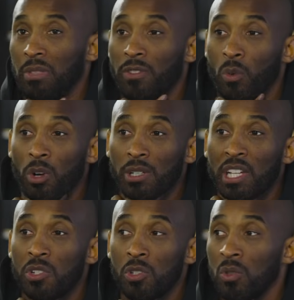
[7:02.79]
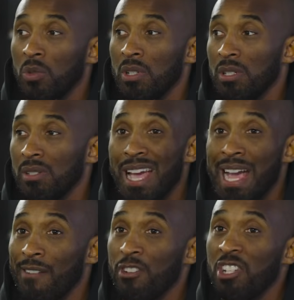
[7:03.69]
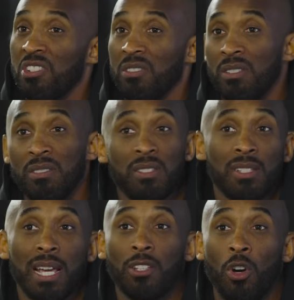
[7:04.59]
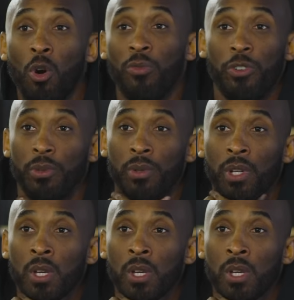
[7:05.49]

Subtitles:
If the work that you do is average, then this is not the home for you.